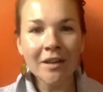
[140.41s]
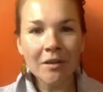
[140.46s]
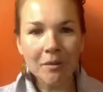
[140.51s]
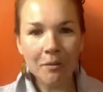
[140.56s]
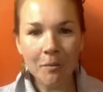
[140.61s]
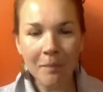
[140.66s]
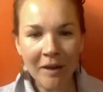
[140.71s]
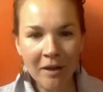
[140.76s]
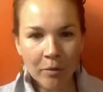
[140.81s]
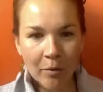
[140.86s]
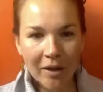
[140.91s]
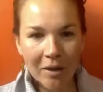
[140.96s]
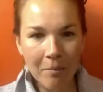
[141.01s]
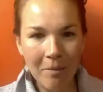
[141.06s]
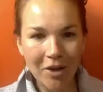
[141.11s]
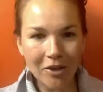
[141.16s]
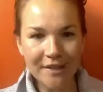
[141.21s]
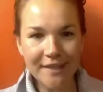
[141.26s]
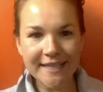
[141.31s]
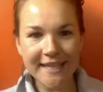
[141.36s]
you might want to
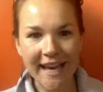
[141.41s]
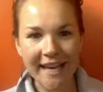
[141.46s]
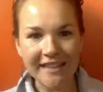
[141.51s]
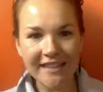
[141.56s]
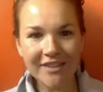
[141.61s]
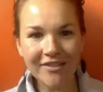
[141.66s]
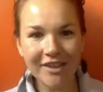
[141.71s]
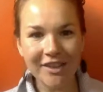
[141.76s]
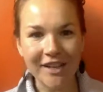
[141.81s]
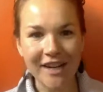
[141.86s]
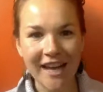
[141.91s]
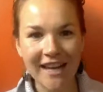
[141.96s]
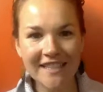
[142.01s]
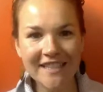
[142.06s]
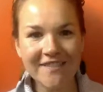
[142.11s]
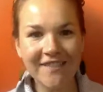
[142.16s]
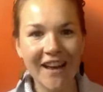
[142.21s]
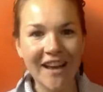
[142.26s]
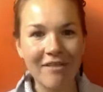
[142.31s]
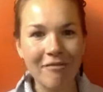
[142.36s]
multitask for the
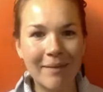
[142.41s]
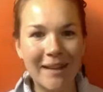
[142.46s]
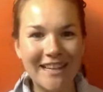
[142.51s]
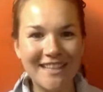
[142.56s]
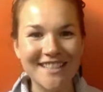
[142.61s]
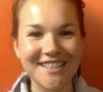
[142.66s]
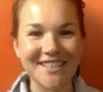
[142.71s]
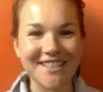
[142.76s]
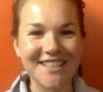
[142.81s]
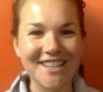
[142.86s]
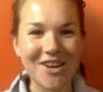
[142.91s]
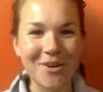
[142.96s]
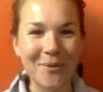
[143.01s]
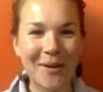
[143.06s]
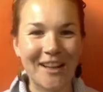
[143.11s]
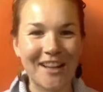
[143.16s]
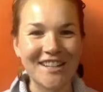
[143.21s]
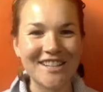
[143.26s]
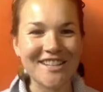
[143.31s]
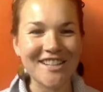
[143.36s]
next 5 minutes or so
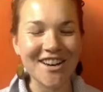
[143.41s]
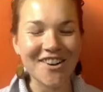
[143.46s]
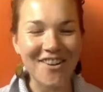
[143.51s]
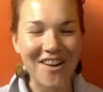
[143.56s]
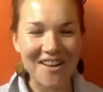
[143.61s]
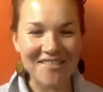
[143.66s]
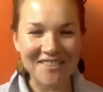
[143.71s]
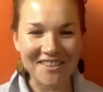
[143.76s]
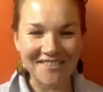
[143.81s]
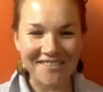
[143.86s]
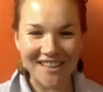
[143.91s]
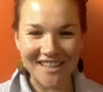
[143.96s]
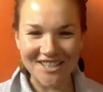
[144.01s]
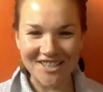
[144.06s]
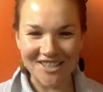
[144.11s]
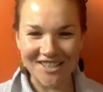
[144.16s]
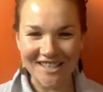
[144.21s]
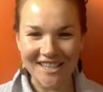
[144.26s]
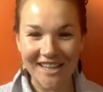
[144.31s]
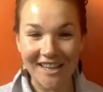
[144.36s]
while I show off the
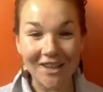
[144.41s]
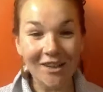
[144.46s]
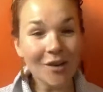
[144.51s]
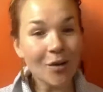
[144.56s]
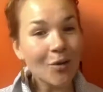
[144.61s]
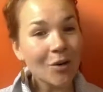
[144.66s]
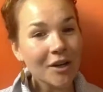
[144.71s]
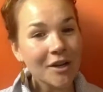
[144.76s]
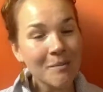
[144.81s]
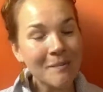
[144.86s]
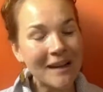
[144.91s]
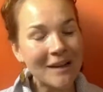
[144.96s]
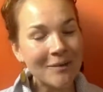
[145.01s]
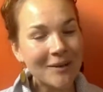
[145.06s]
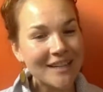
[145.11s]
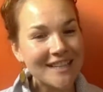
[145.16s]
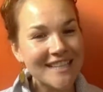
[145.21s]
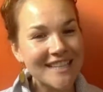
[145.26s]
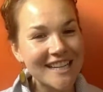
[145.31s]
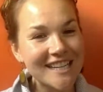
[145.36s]
features here, or you might
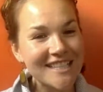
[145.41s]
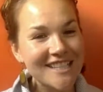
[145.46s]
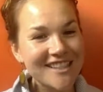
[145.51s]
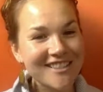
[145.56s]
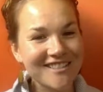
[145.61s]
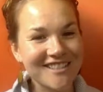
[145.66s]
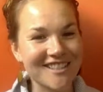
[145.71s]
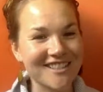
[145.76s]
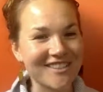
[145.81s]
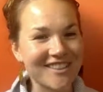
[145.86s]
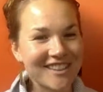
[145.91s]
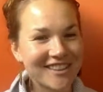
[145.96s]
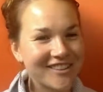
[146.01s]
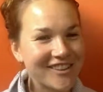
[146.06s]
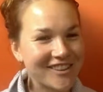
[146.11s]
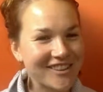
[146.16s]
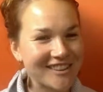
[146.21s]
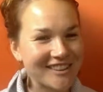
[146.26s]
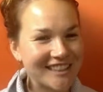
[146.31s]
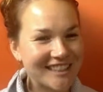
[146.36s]
want to stay tuned so you can
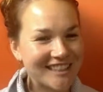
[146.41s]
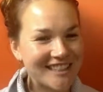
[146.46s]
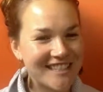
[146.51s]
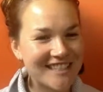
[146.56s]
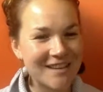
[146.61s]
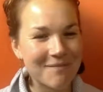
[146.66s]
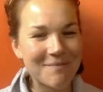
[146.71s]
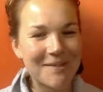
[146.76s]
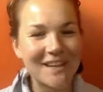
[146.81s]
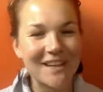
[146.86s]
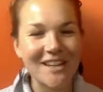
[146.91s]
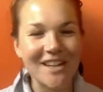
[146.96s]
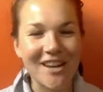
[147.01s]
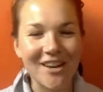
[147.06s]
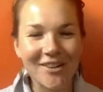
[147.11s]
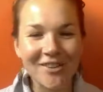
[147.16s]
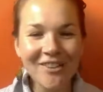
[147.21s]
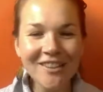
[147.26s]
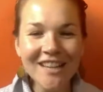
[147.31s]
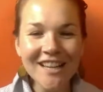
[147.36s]
learn a little something
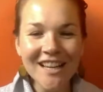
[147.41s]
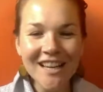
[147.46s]
new.